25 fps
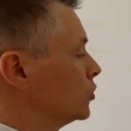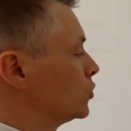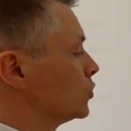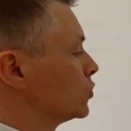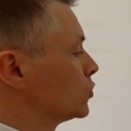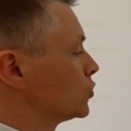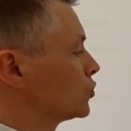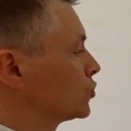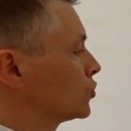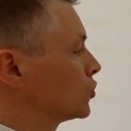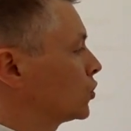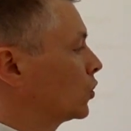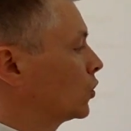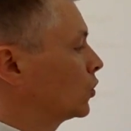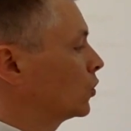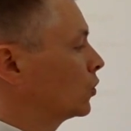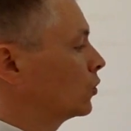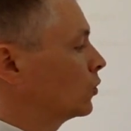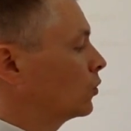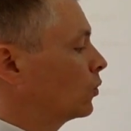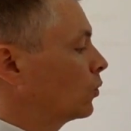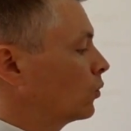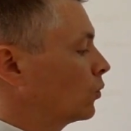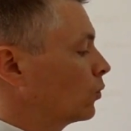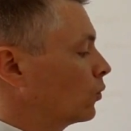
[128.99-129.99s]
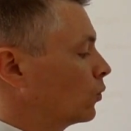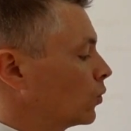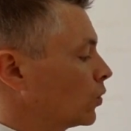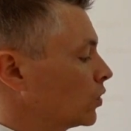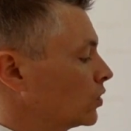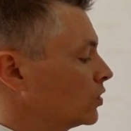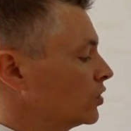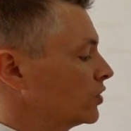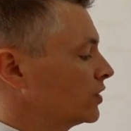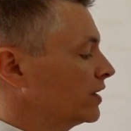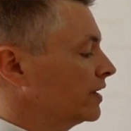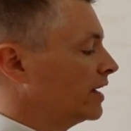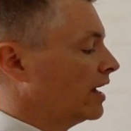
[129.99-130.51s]
So we're
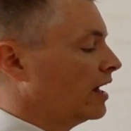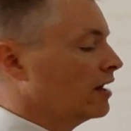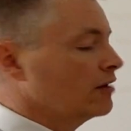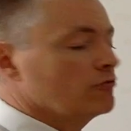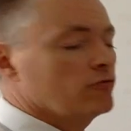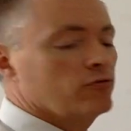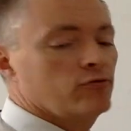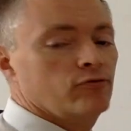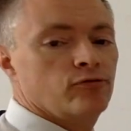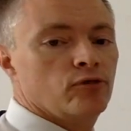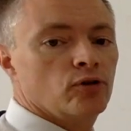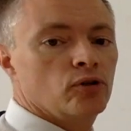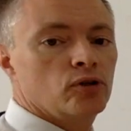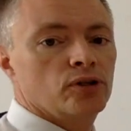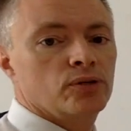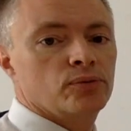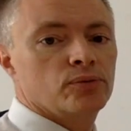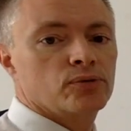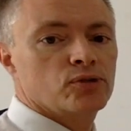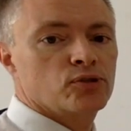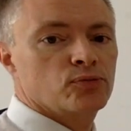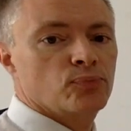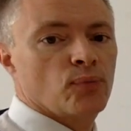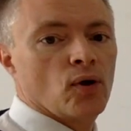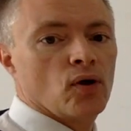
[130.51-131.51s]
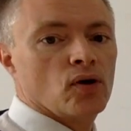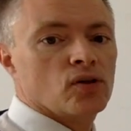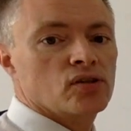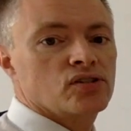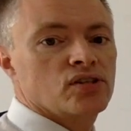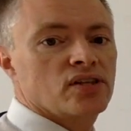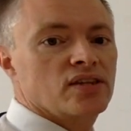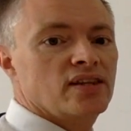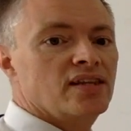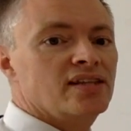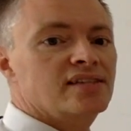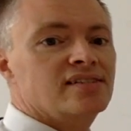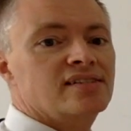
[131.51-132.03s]
looking at fully responds,
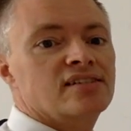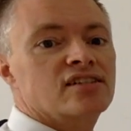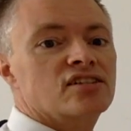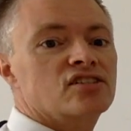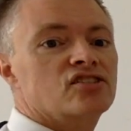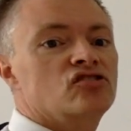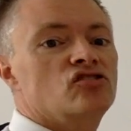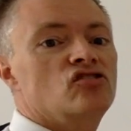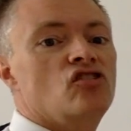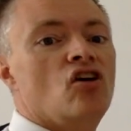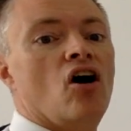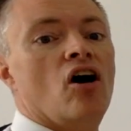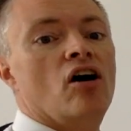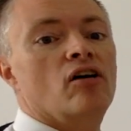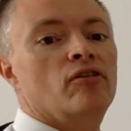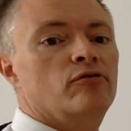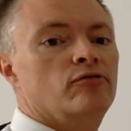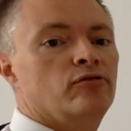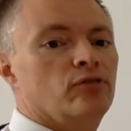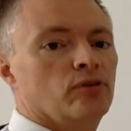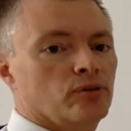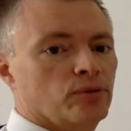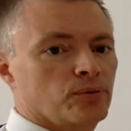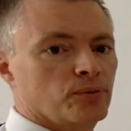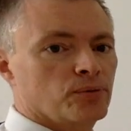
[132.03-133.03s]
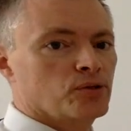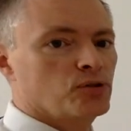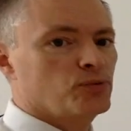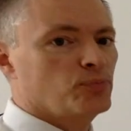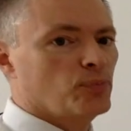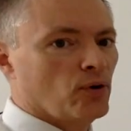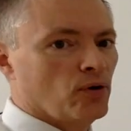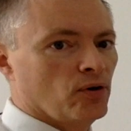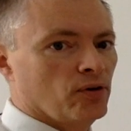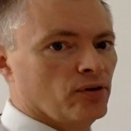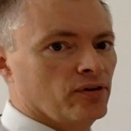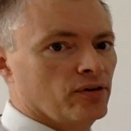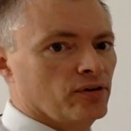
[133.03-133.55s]
and this does not fully
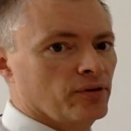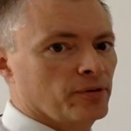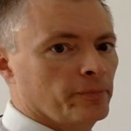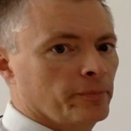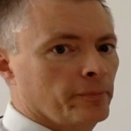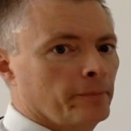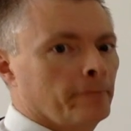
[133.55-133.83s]
respond.